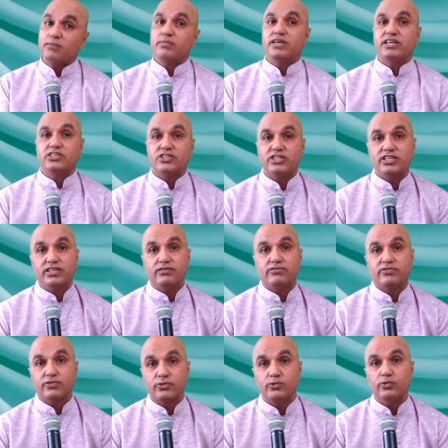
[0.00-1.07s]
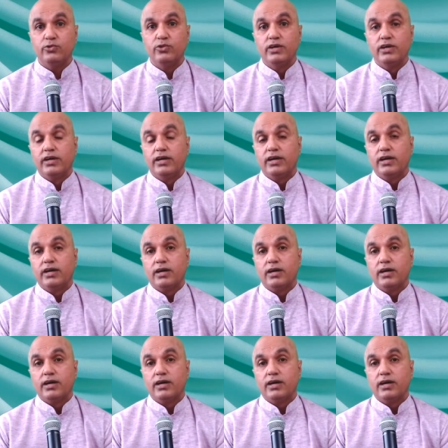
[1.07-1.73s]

can be achieved through